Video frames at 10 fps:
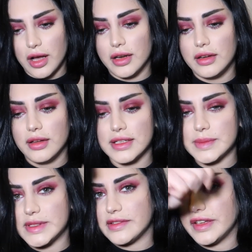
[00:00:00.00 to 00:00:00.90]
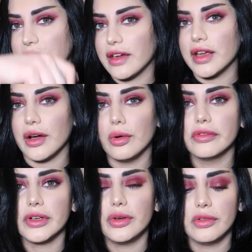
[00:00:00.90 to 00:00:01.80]
on a specific area
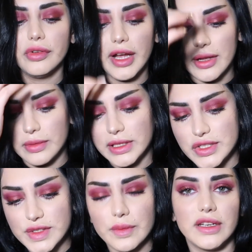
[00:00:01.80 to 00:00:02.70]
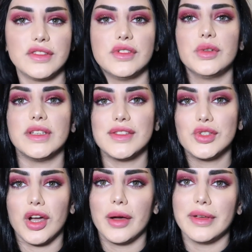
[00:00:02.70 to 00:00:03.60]
over and over. I really just want it to do its
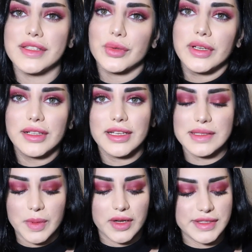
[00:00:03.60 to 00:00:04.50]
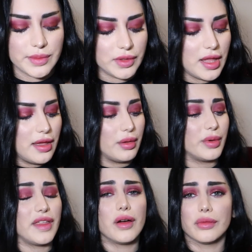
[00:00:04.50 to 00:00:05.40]
job as quickly as possible
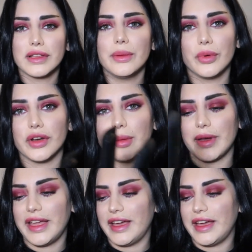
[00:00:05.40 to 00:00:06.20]
without really burning my